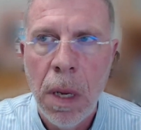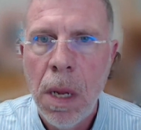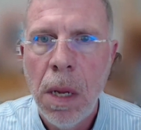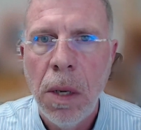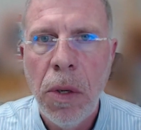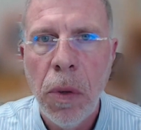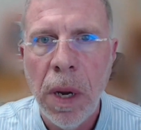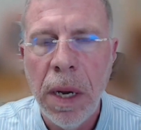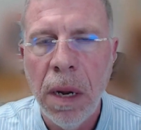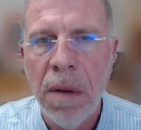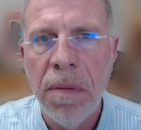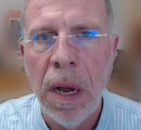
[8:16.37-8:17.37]
to
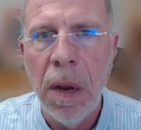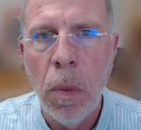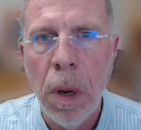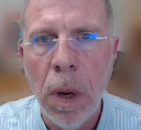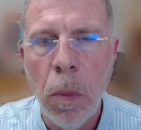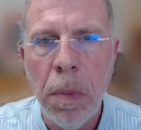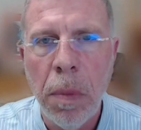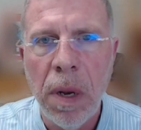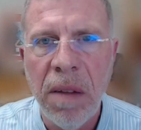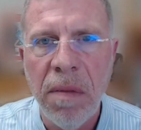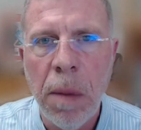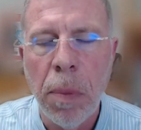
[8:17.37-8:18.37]
identify what we
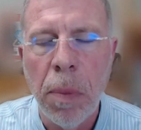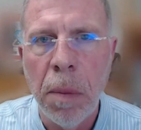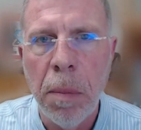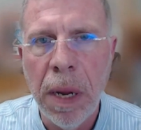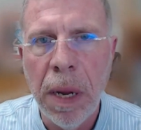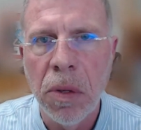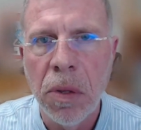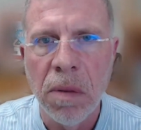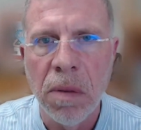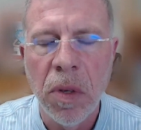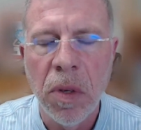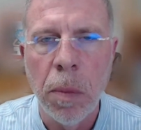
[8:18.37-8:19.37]
believe the broadband
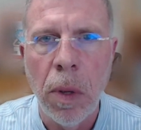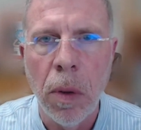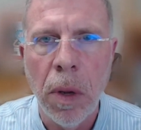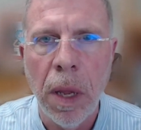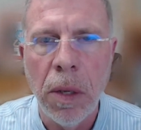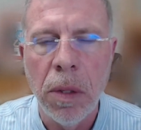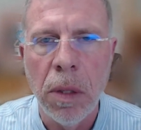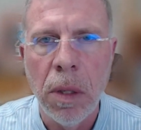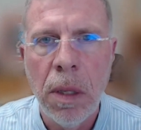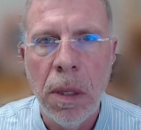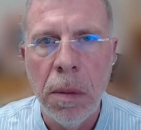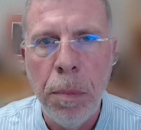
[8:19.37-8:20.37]
serviceable location
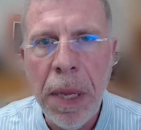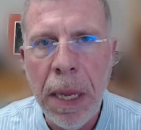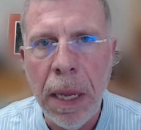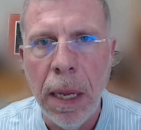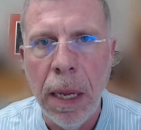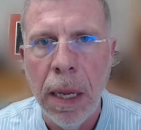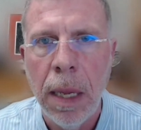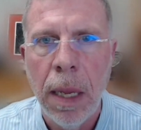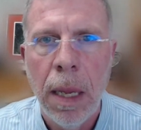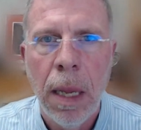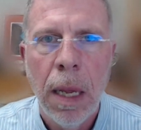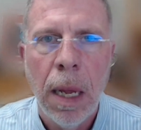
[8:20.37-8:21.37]
to be.
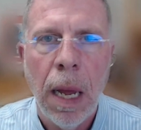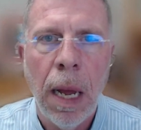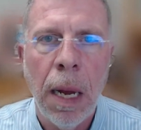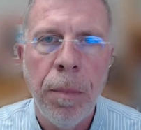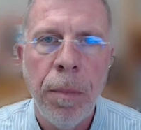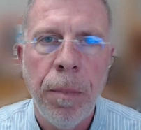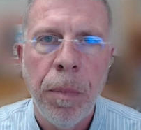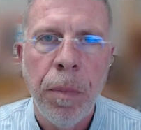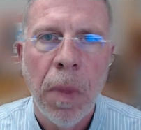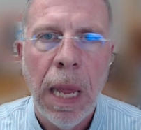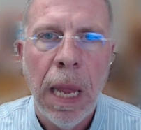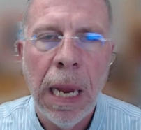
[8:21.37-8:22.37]
Um,
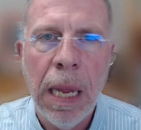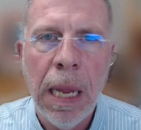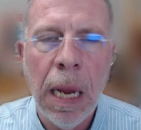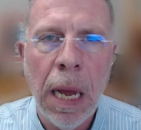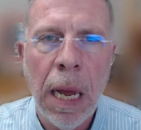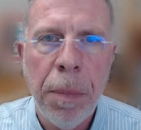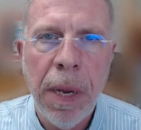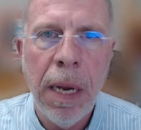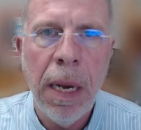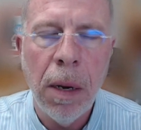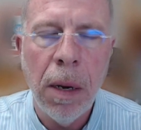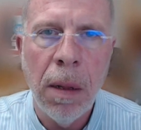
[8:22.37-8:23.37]
and in
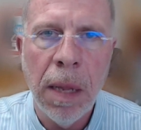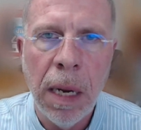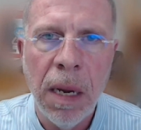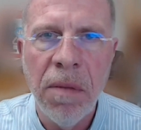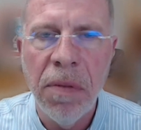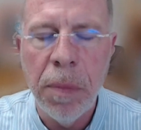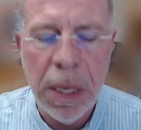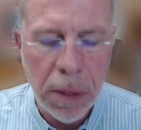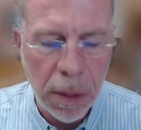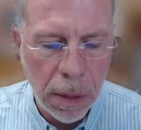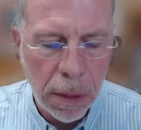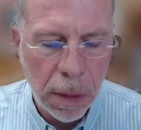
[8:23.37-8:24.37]
updating all that
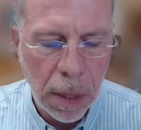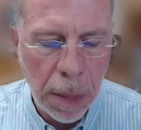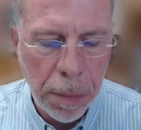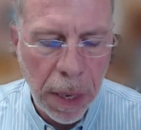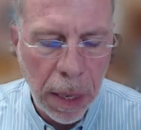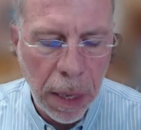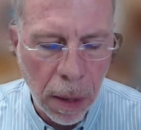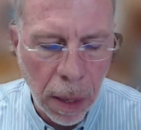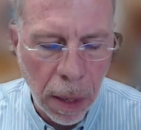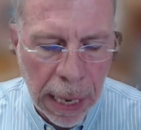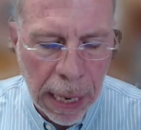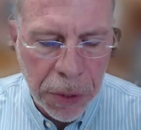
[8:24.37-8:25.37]
information, updating our
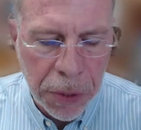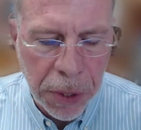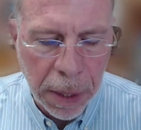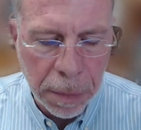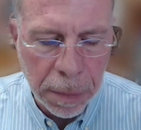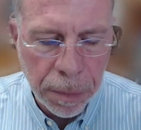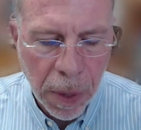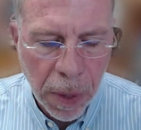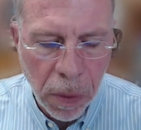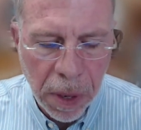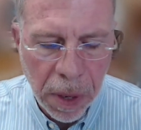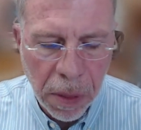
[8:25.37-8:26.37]
logic,
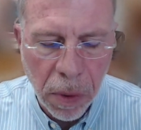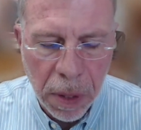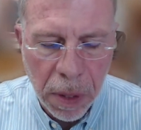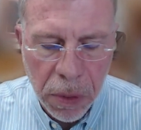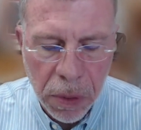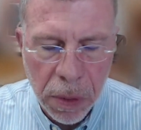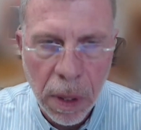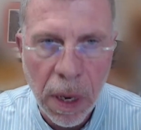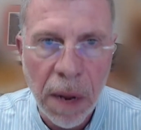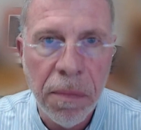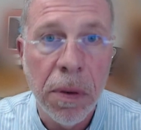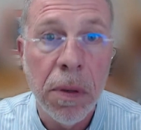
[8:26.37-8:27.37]
going through concerted
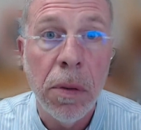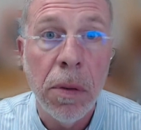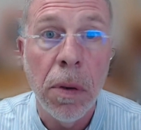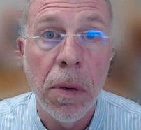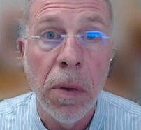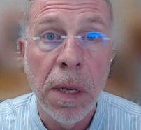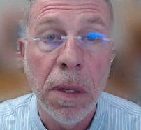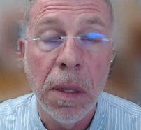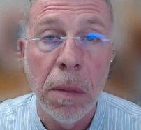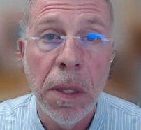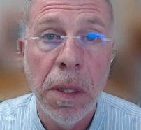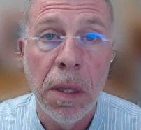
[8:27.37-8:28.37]
efforts to address the
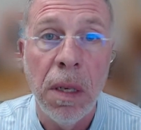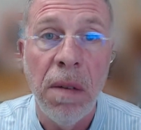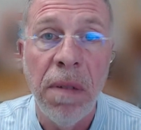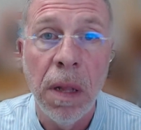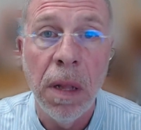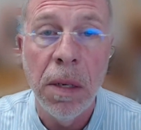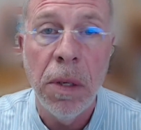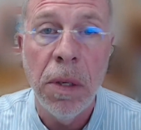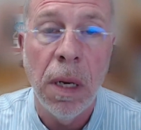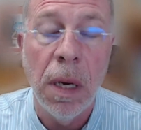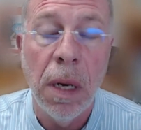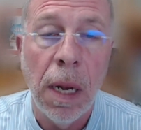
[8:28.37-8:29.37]
missing villages
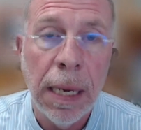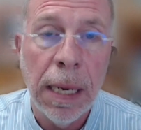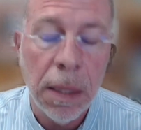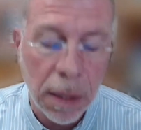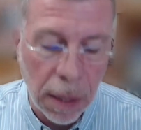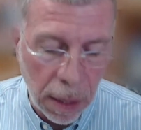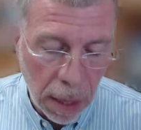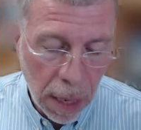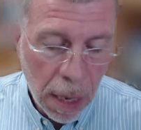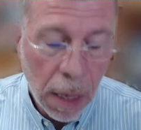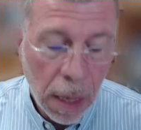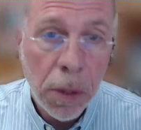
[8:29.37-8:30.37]
in Alaska,
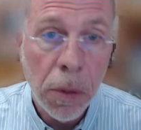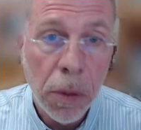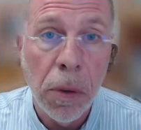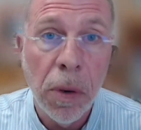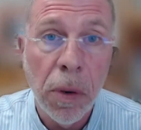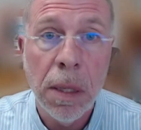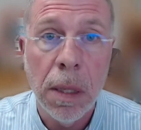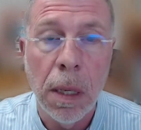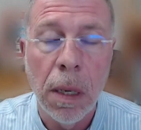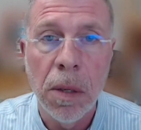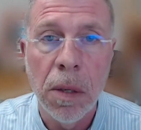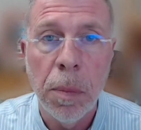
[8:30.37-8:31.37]
to address the
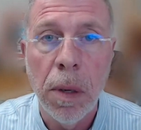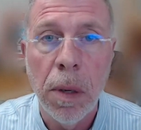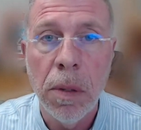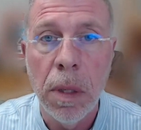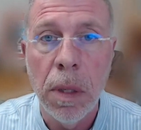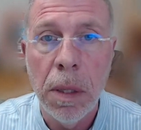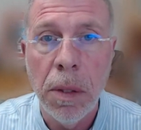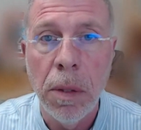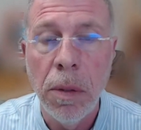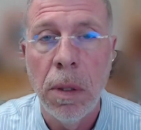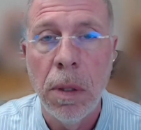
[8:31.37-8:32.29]
large parcel issues.